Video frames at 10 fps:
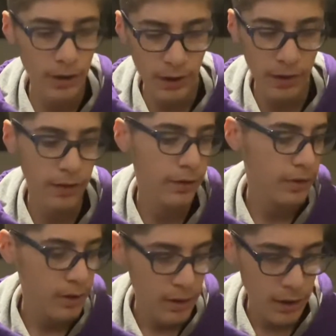Hey,
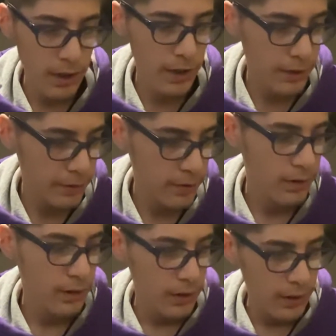hey,
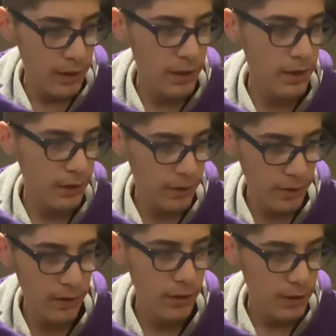hey,
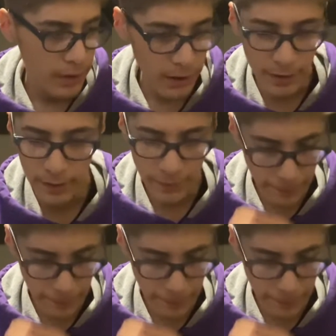hey.